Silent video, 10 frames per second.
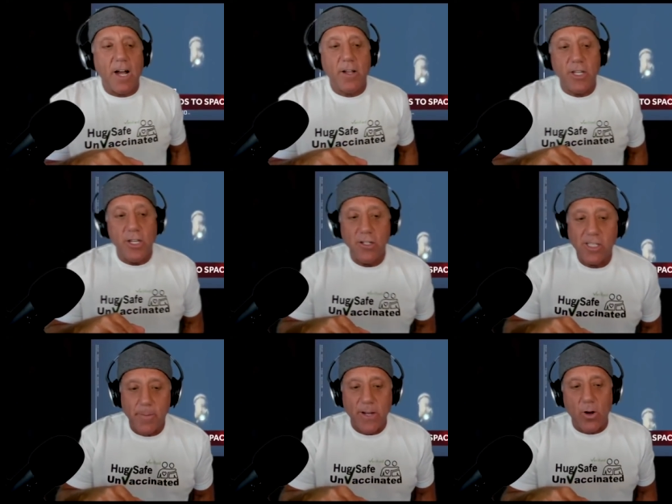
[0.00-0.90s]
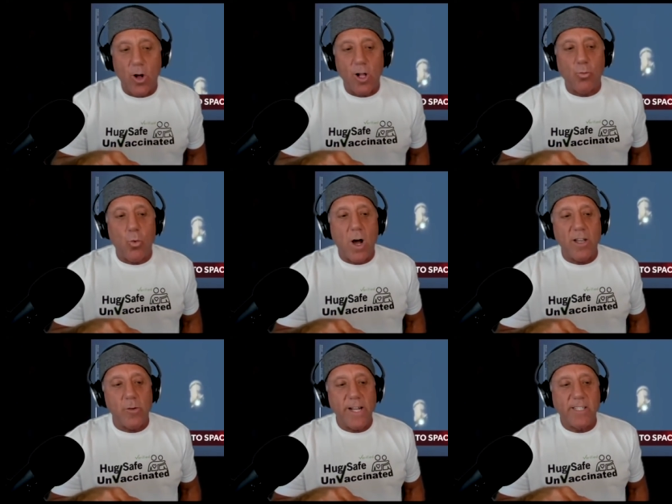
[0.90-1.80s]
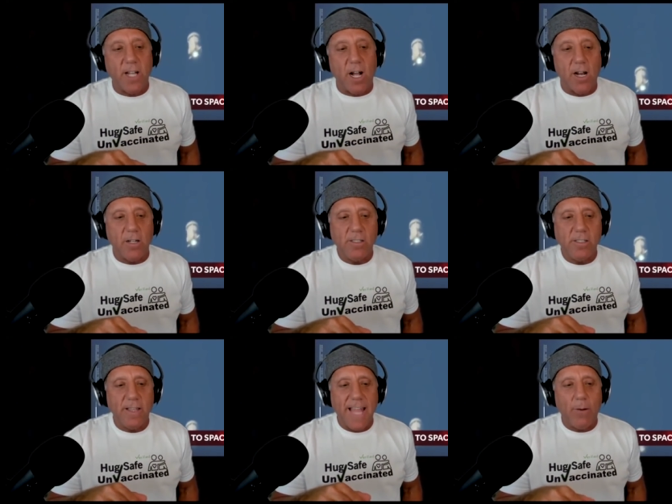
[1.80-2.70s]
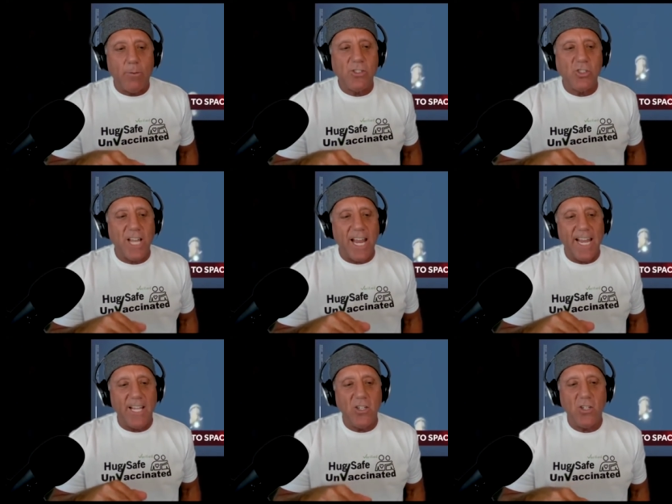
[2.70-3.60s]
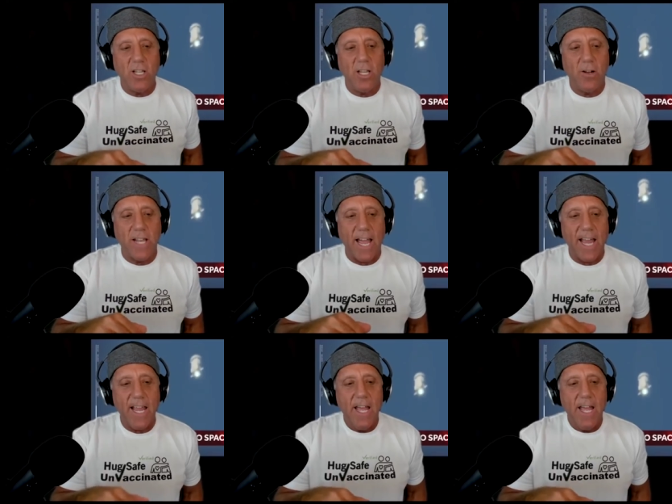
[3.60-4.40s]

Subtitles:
used to be called wandering stars. That was changed. Okay.